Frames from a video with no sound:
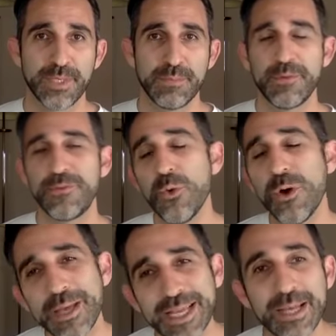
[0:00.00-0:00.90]
But if you want
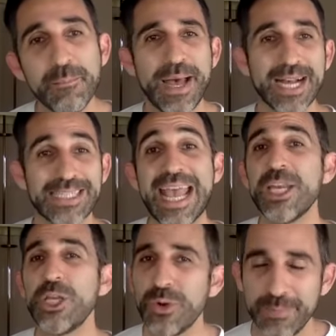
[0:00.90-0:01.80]
to make an impact
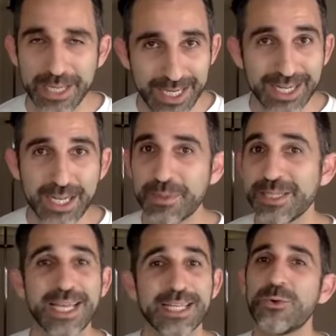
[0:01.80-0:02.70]
and you want to make an income, because
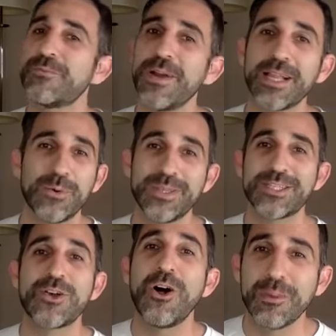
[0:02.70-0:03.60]
that's quite frankly what this
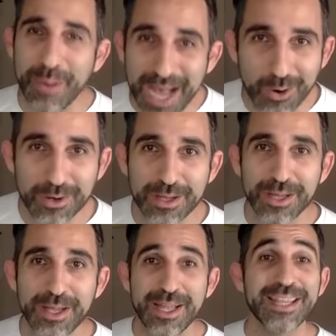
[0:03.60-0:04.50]
is all about,
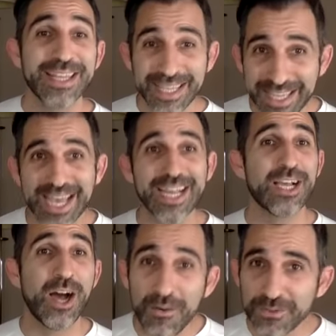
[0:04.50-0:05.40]
then get
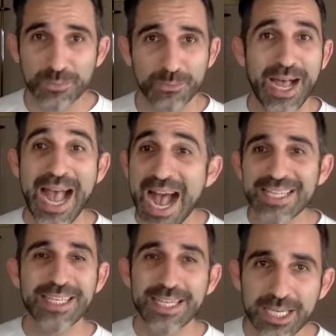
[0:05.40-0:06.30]
comfortable
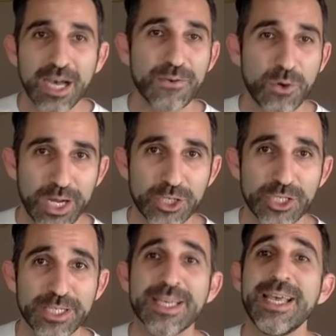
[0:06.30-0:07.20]
asking tough
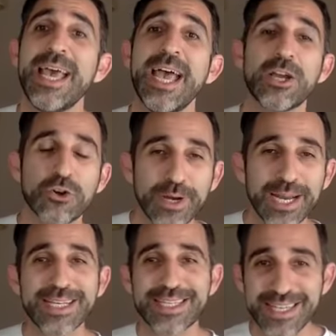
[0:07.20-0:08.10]
questions and
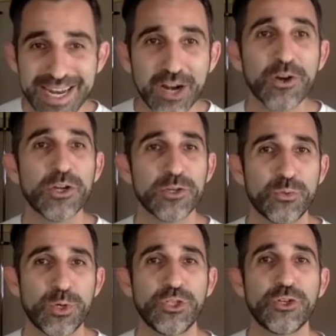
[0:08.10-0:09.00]
creating scenarios in
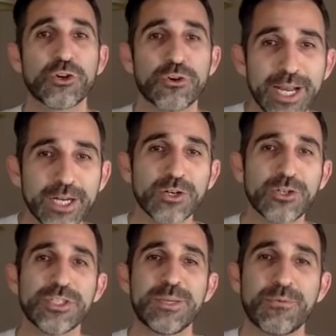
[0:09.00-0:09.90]
which you can create
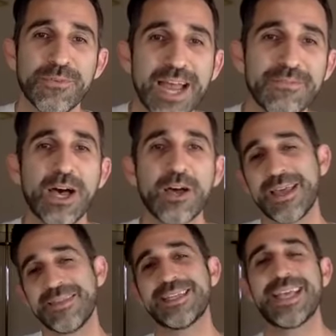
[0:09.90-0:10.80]
urgency, provide value,
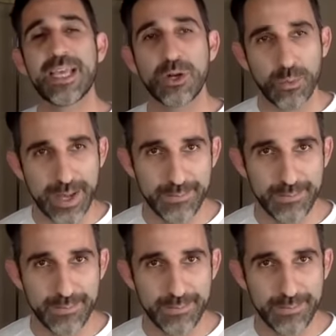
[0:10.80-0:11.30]
and then take it away.